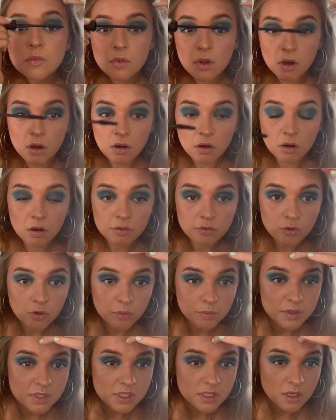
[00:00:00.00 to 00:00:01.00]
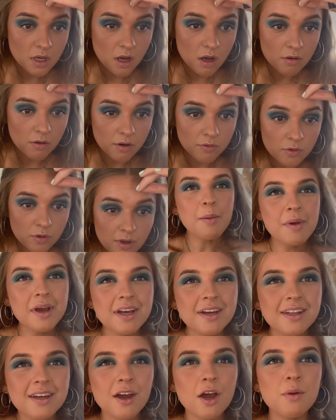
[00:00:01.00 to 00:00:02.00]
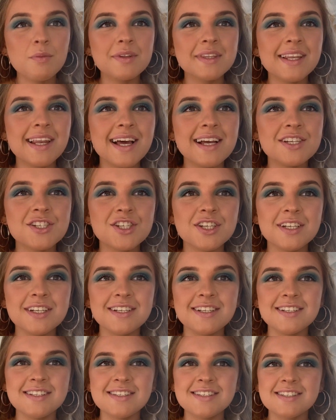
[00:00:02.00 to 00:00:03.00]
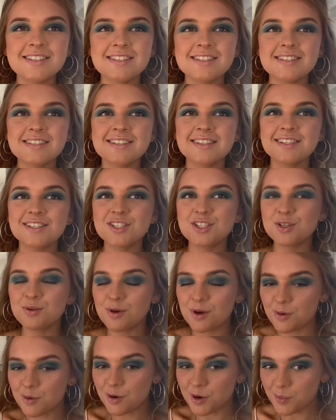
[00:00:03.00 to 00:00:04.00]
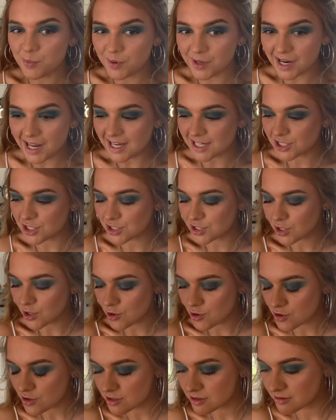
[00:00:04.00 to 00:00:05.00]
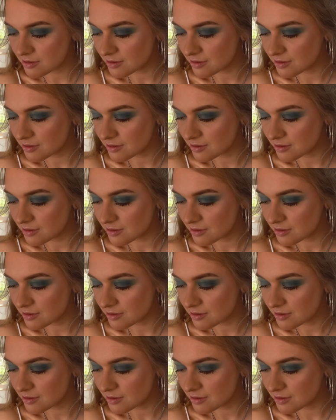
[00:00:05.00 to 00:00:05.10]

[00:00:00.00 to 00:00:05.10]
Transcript: Oh, I've got mascara. Am I going to go in with lashes? Do I want to put lashes on?